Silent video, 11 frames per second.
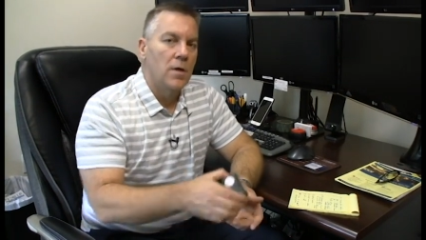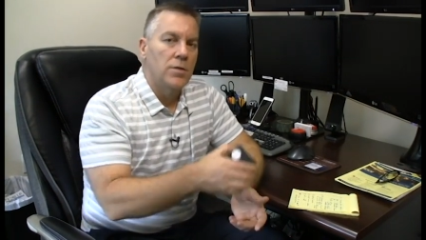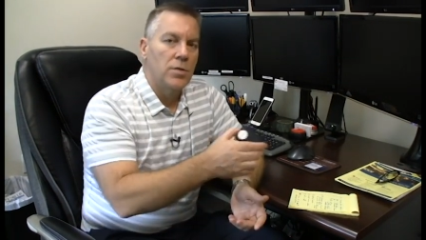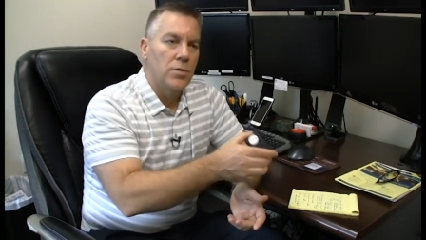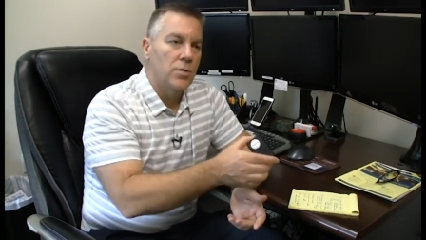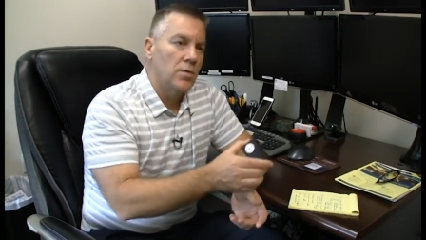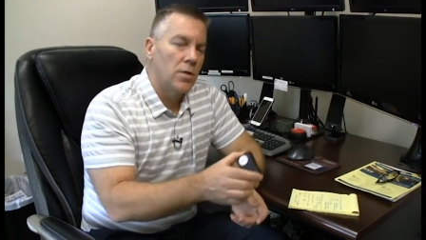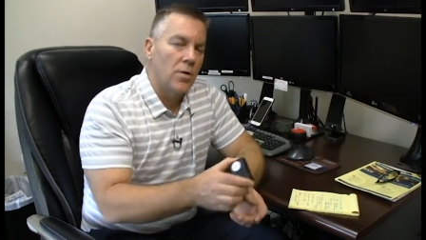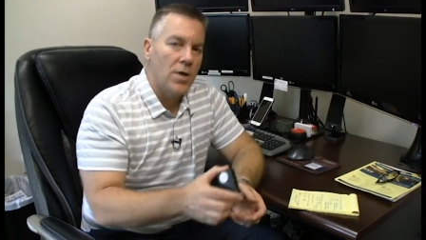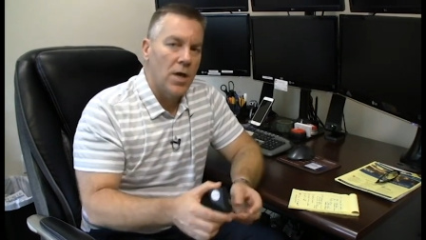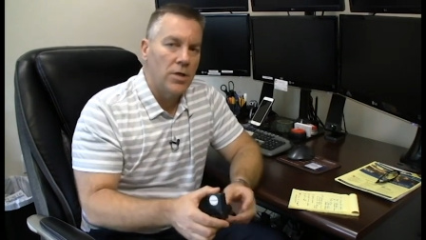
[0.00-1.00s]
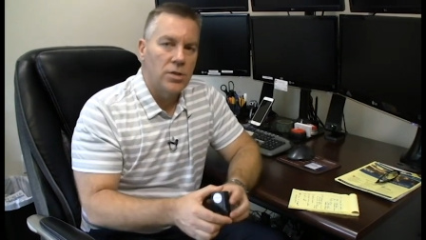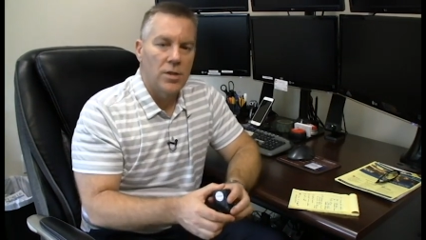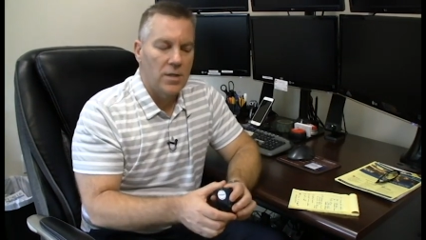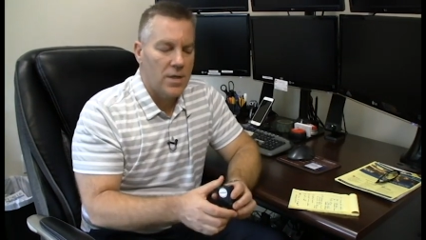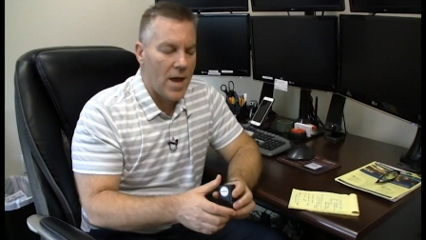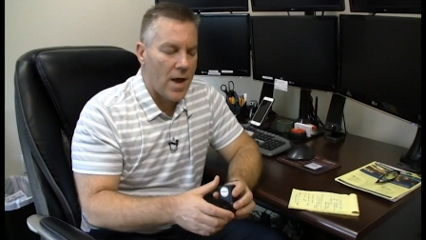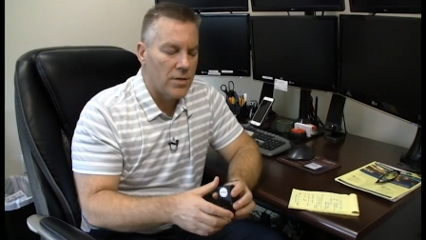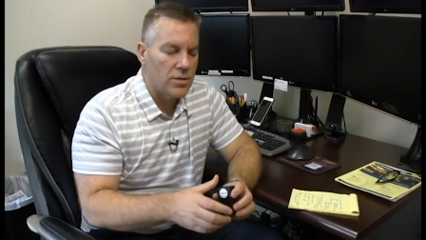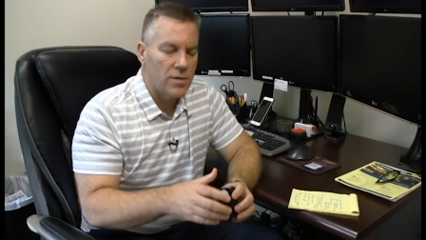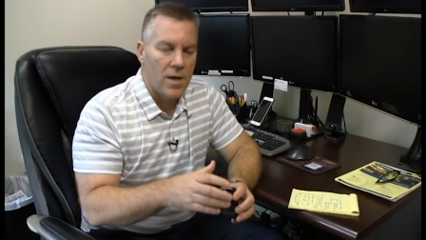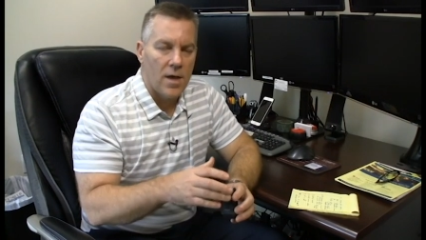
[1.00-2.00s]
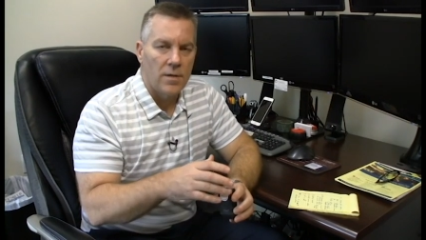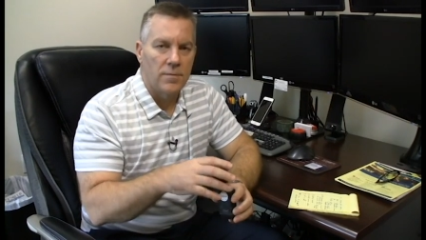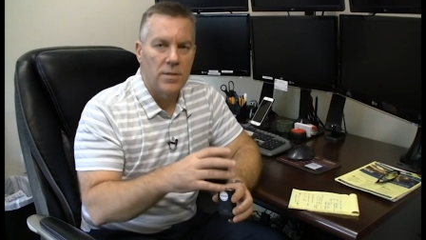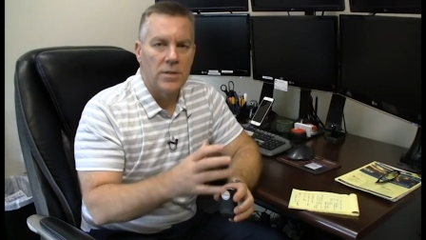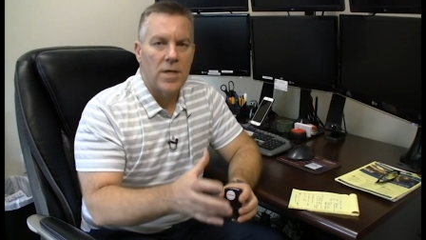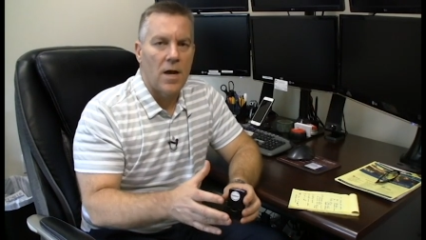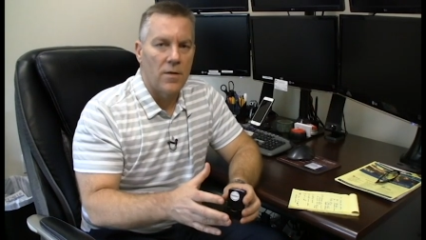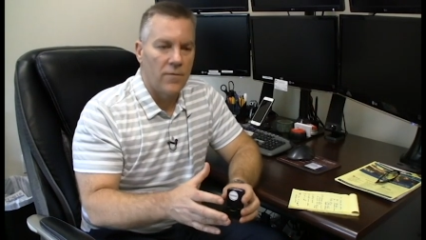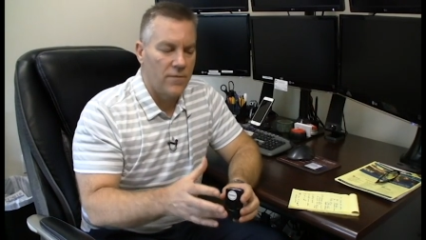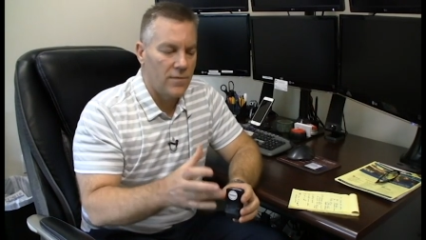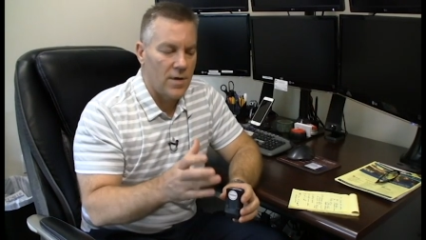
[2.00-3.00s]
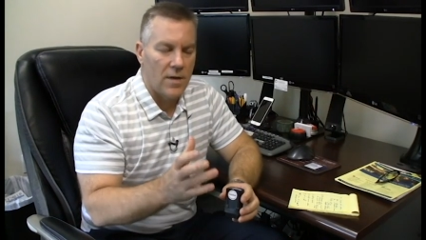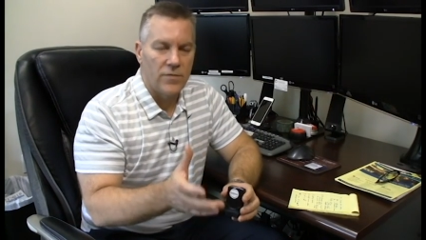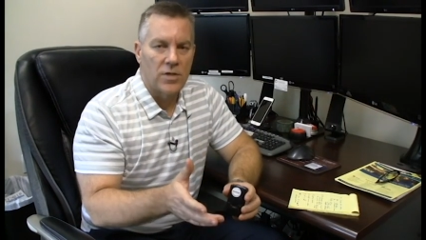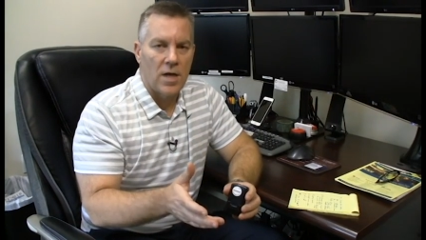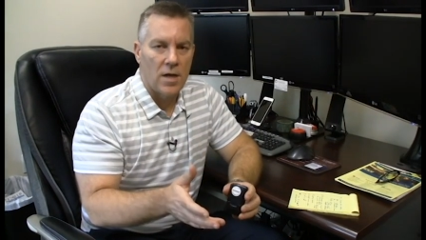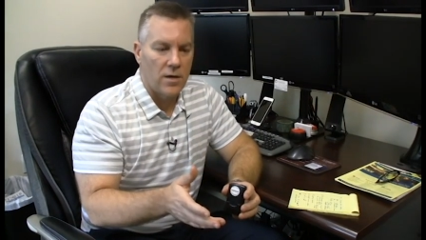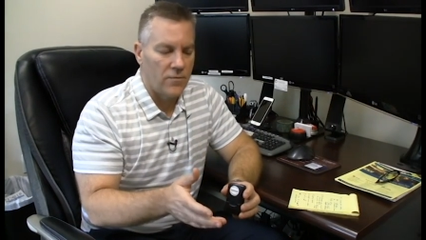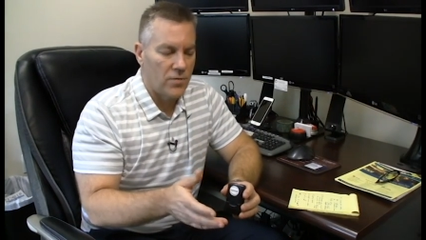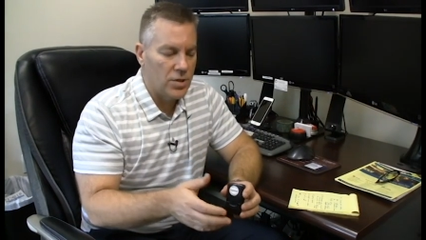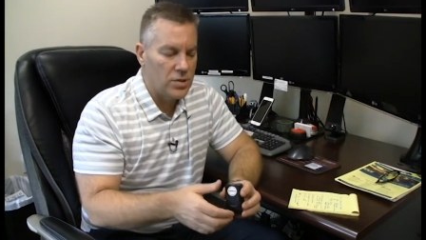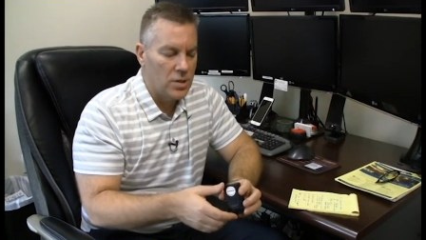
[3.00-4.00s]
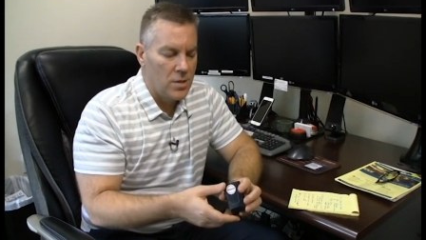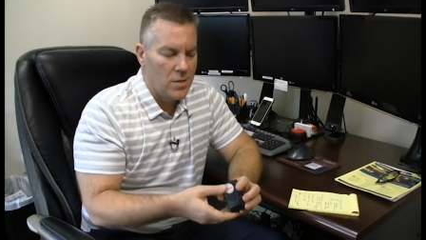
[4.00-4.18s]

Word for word: to a location in the dash that is out of out of sight, out of reach.